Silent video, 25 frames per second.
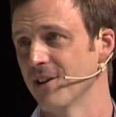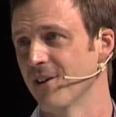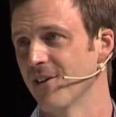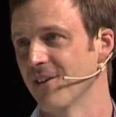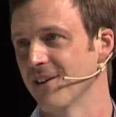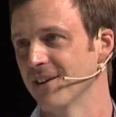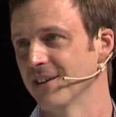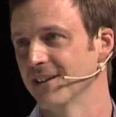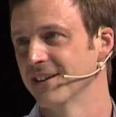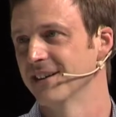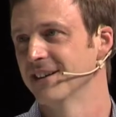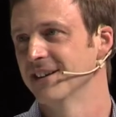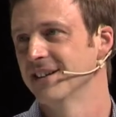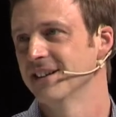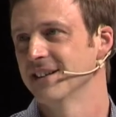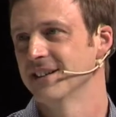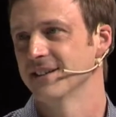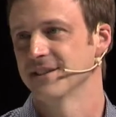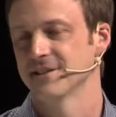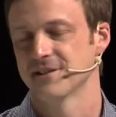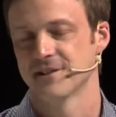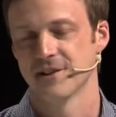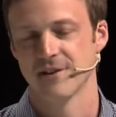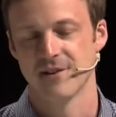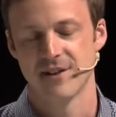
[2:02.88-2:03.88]
going.
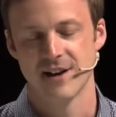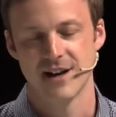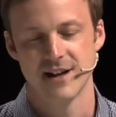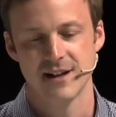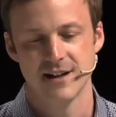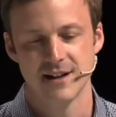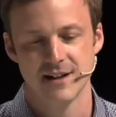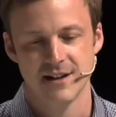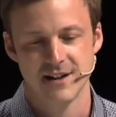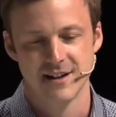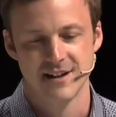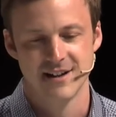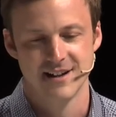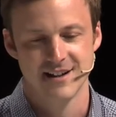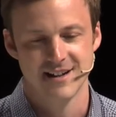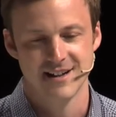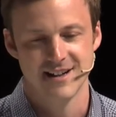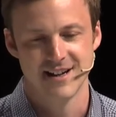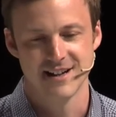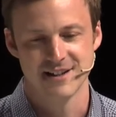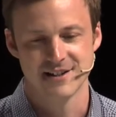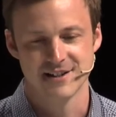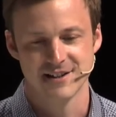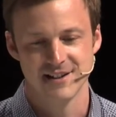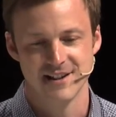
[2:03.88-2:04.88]
And so that
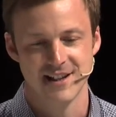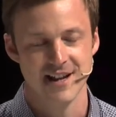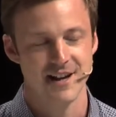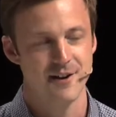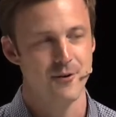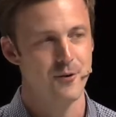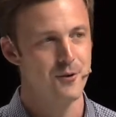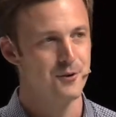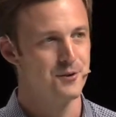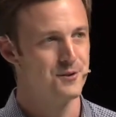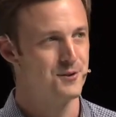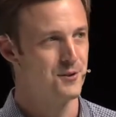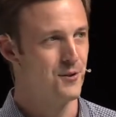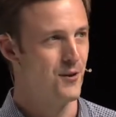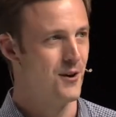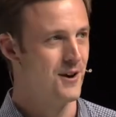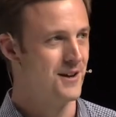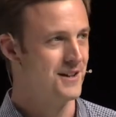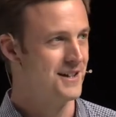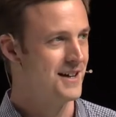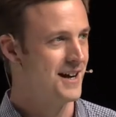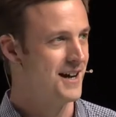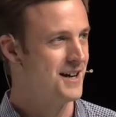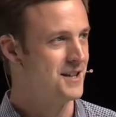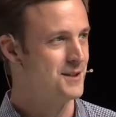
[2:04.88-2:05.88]
actually that whole story
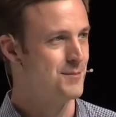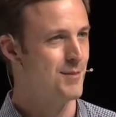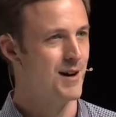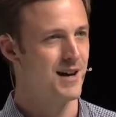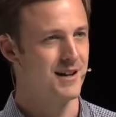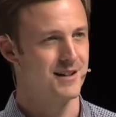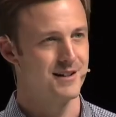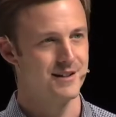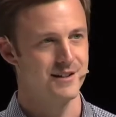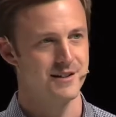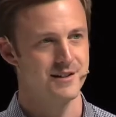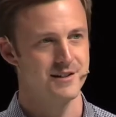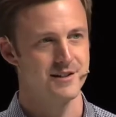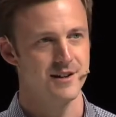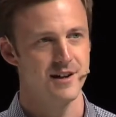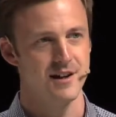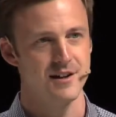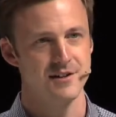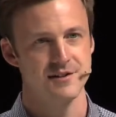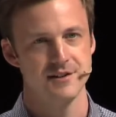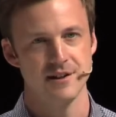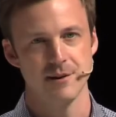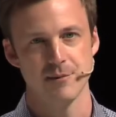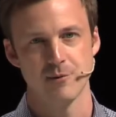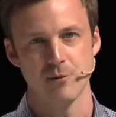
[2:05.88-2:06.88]
ties back to this
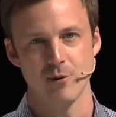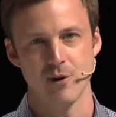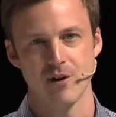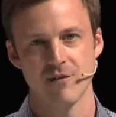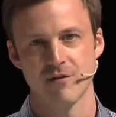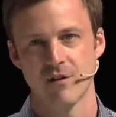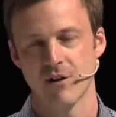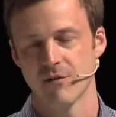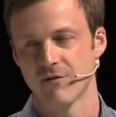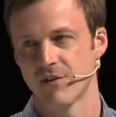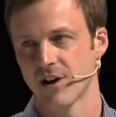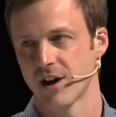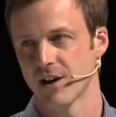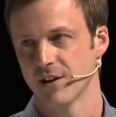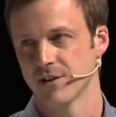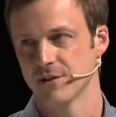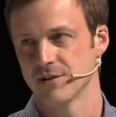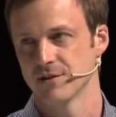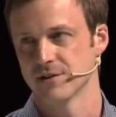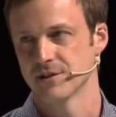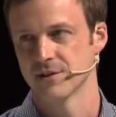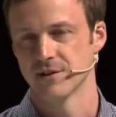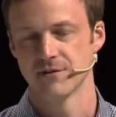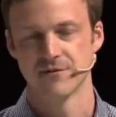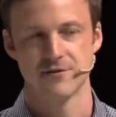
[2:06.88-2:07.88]
concept one of our
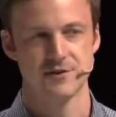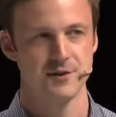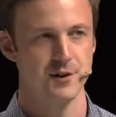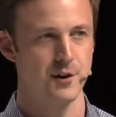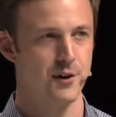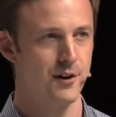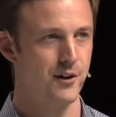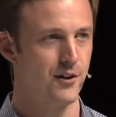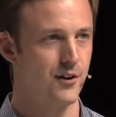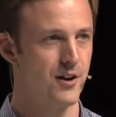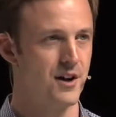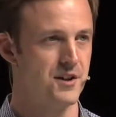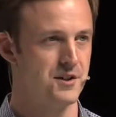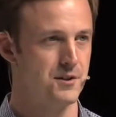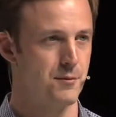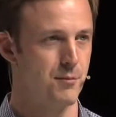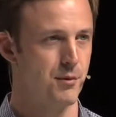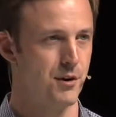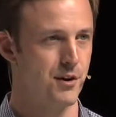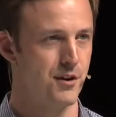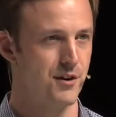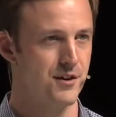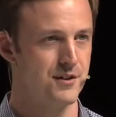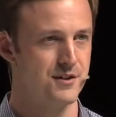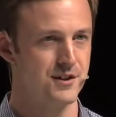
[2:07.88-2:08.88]
values of serial
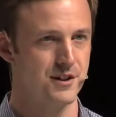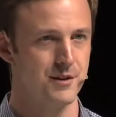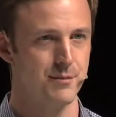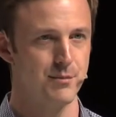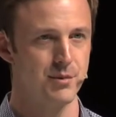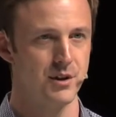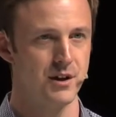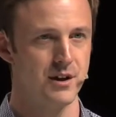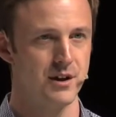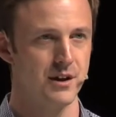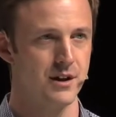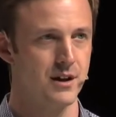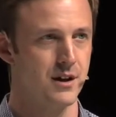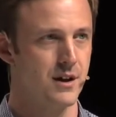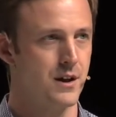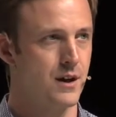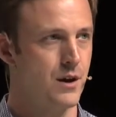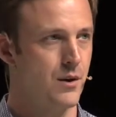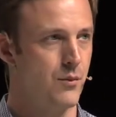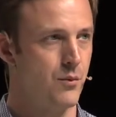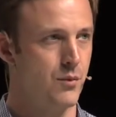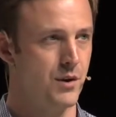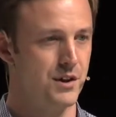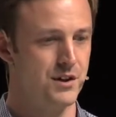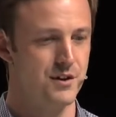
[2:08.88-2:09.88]
entrepreneurship like
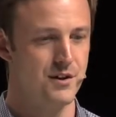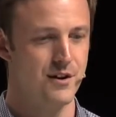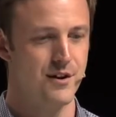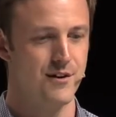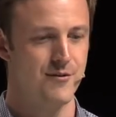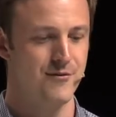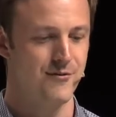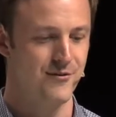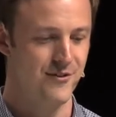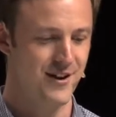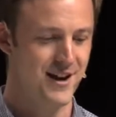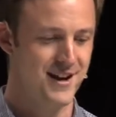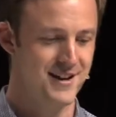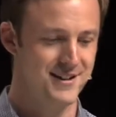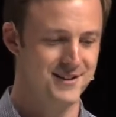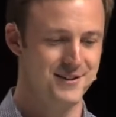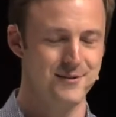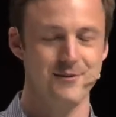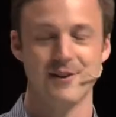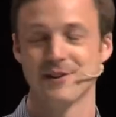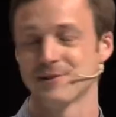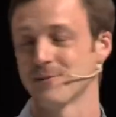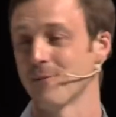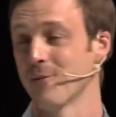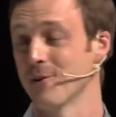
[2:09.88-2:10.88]
when you're faced
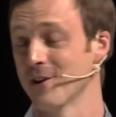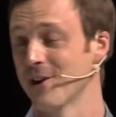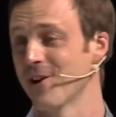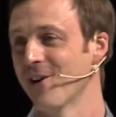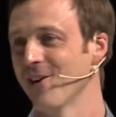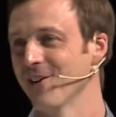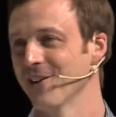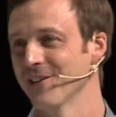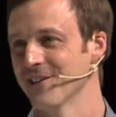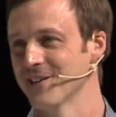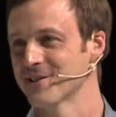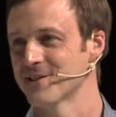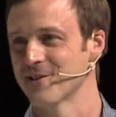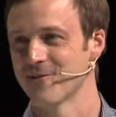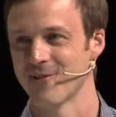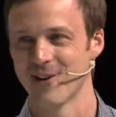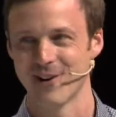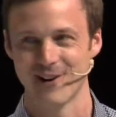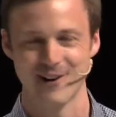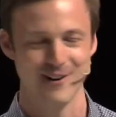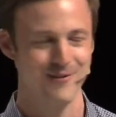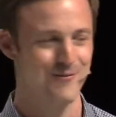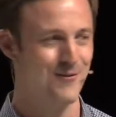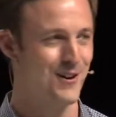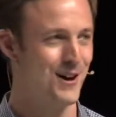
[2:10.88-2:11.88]
that's what we call it that's
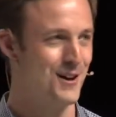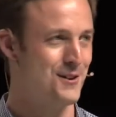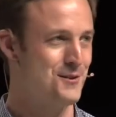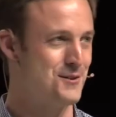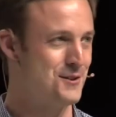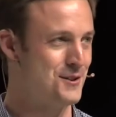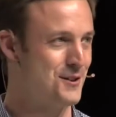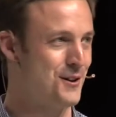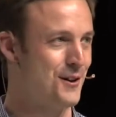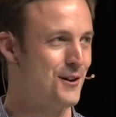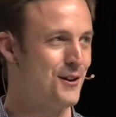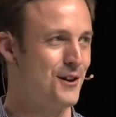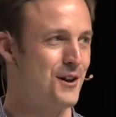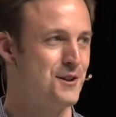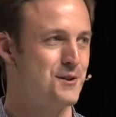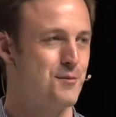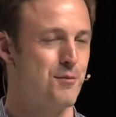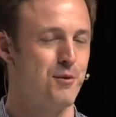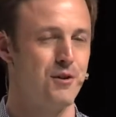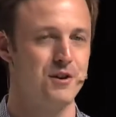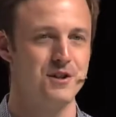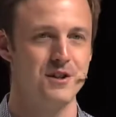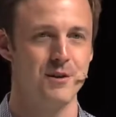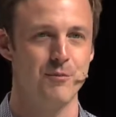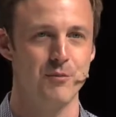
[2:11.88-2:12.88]
our value serial
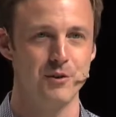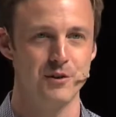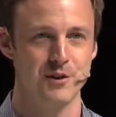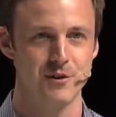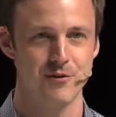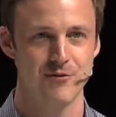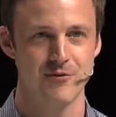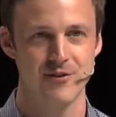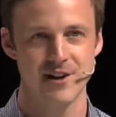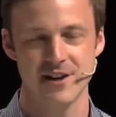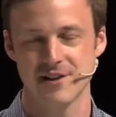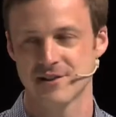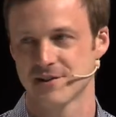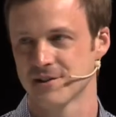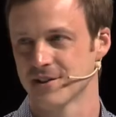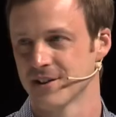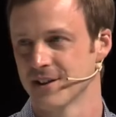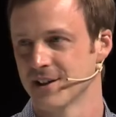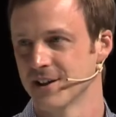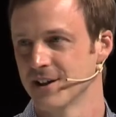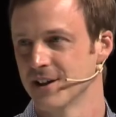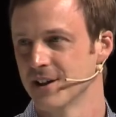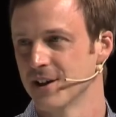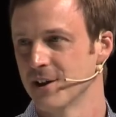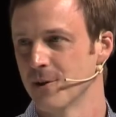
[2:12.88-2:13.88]
entrepreneurship when you're faced
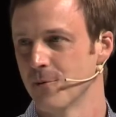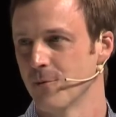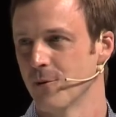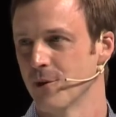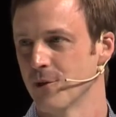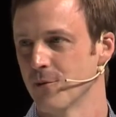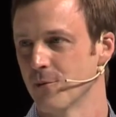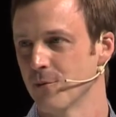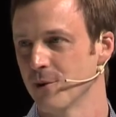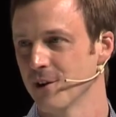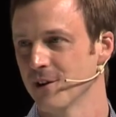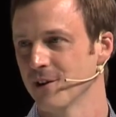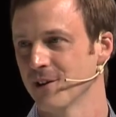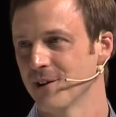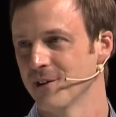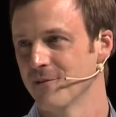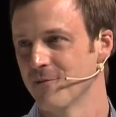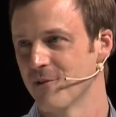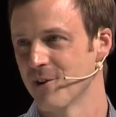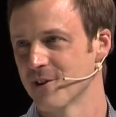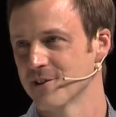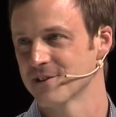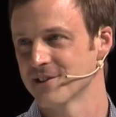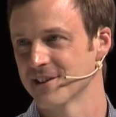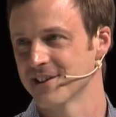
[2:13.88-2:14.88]
with real
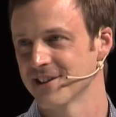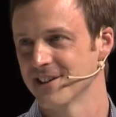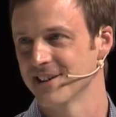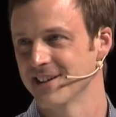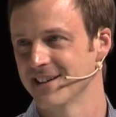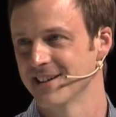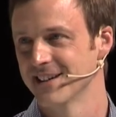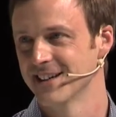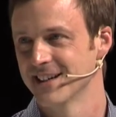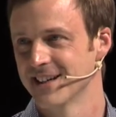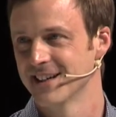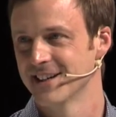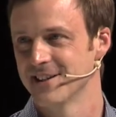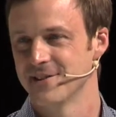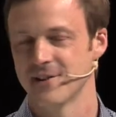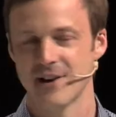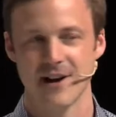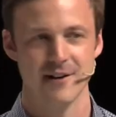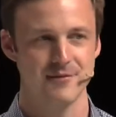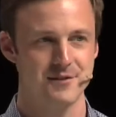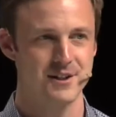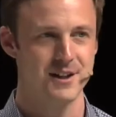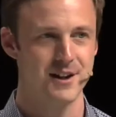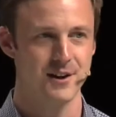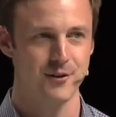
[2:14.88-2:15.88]
adversity you
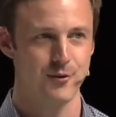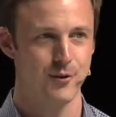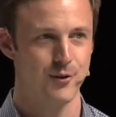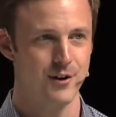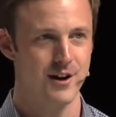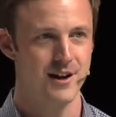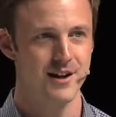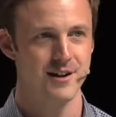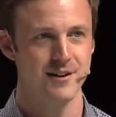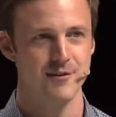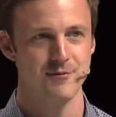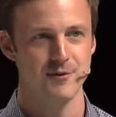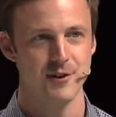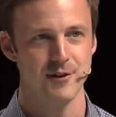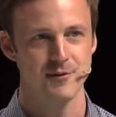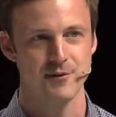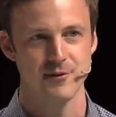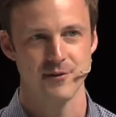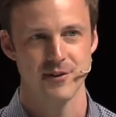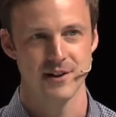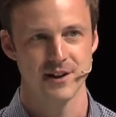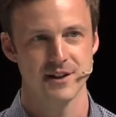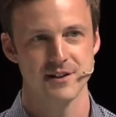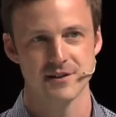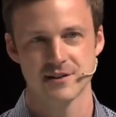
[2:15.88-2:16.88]
have to get creative you have to
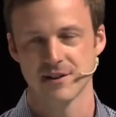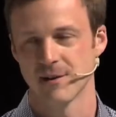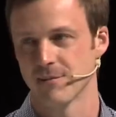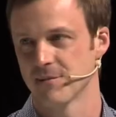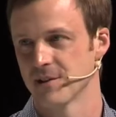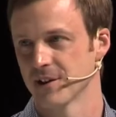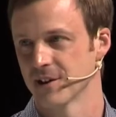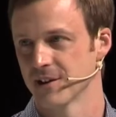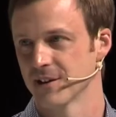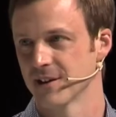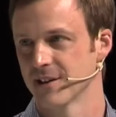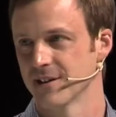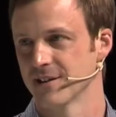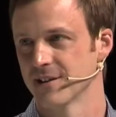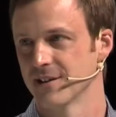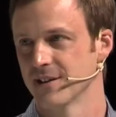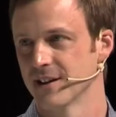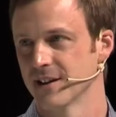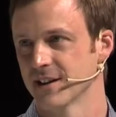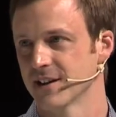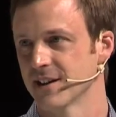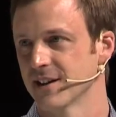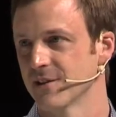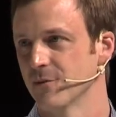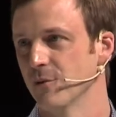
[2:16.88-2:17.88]
think of something
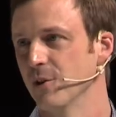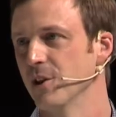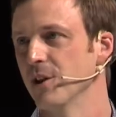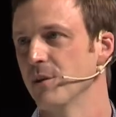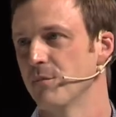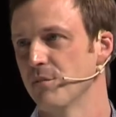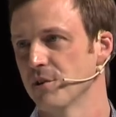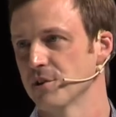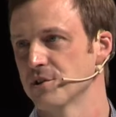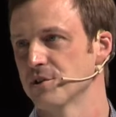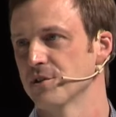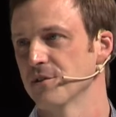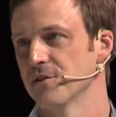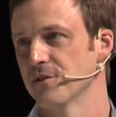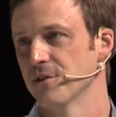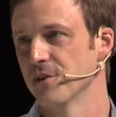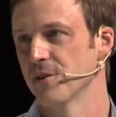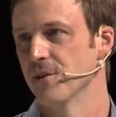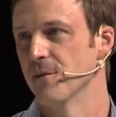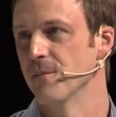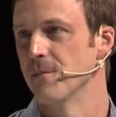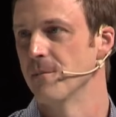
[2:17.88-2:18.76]
that can really push you through